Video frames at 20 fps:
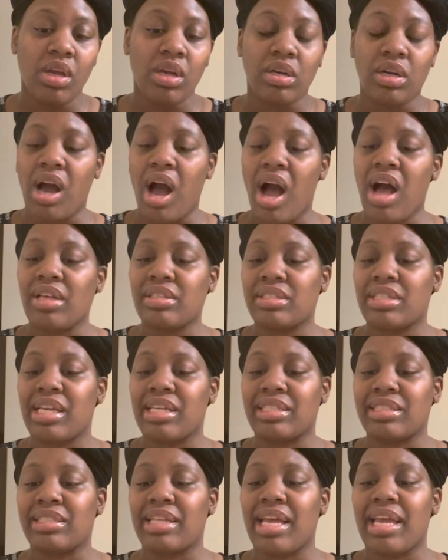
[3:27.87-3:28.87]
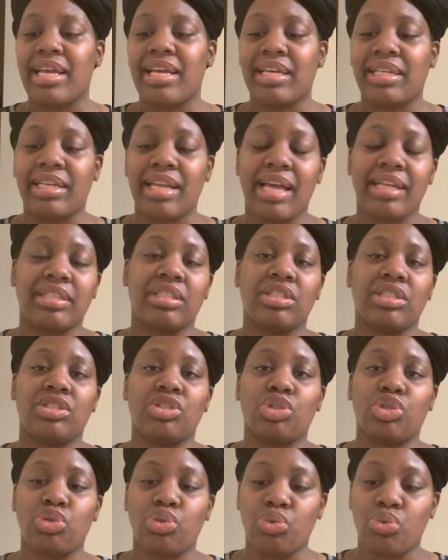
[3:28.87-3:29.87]
God says, stay
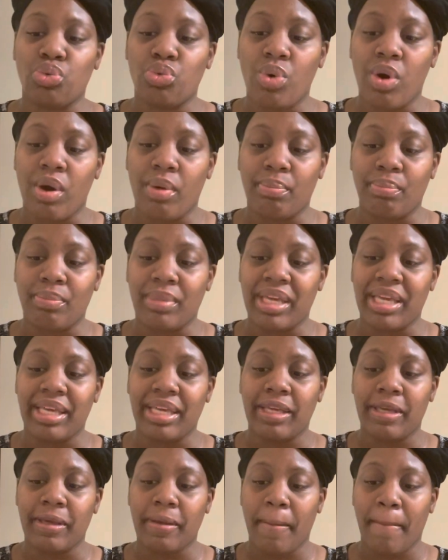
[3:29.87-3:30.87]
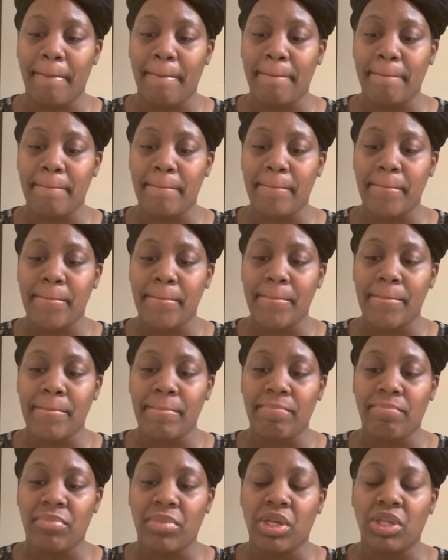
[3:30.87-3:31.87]
connected to me.
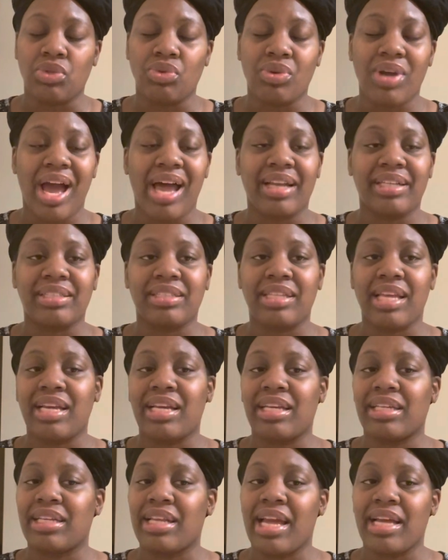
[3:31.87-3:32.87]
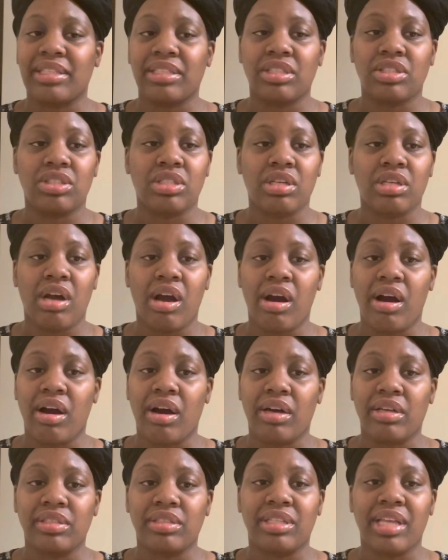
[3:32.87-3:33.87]
You got to stay connected to
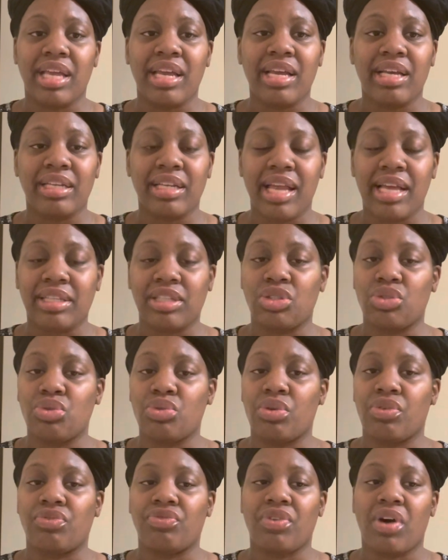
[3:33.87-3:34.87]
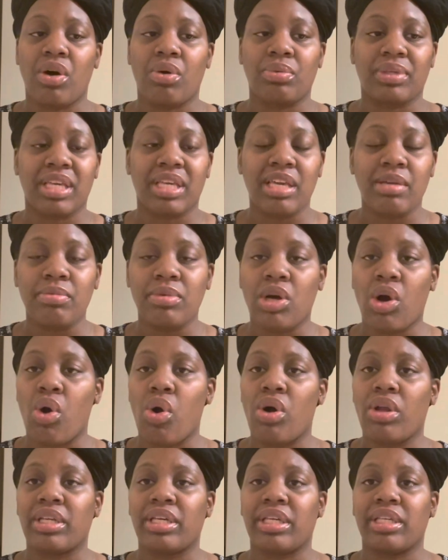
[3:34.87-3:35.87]
God. Stay connected to the phone. Keep
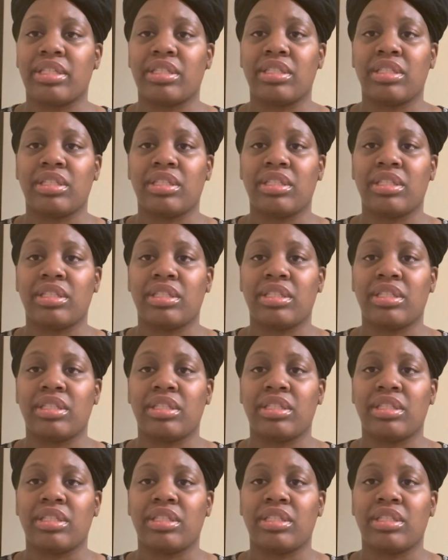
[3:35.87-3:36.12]
calling.